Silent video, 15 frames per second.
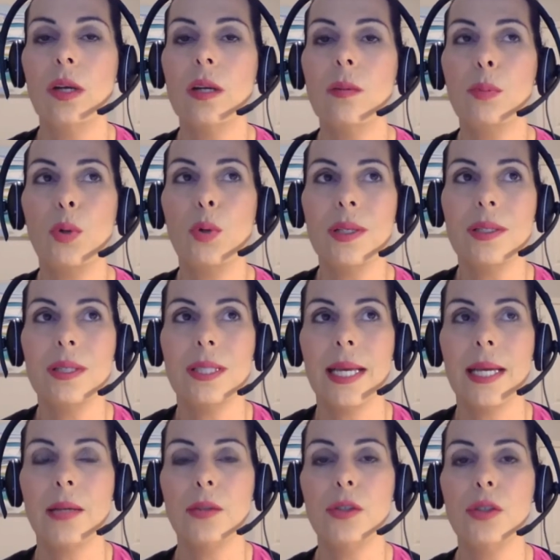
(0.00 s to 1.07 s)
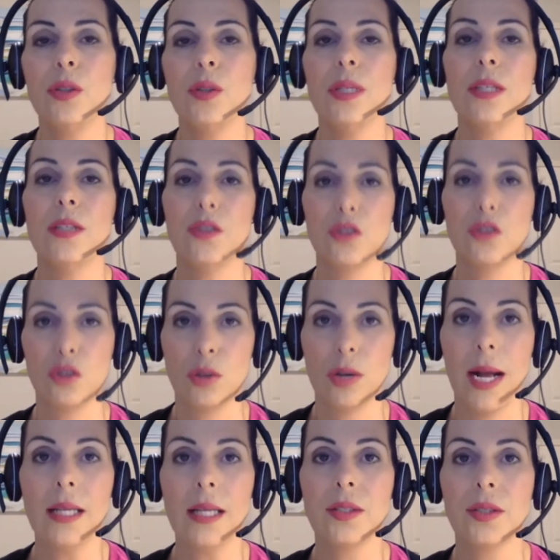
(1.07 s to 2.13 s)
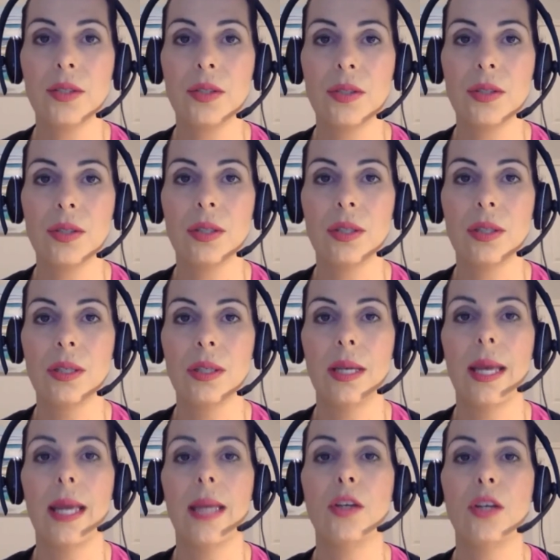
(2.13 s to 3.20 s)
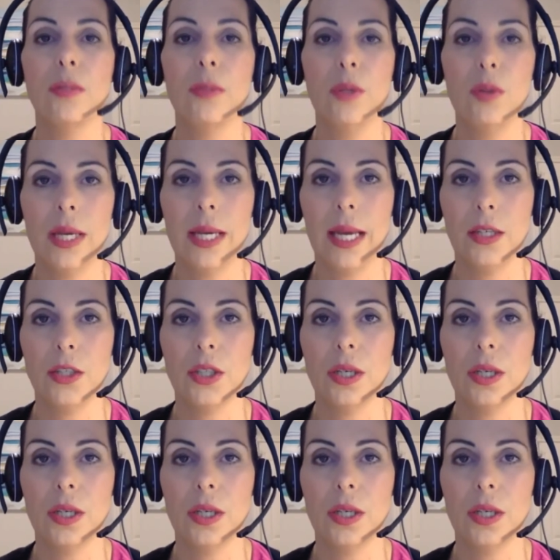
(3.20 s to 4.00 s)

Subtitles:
boils down to is trust and communication.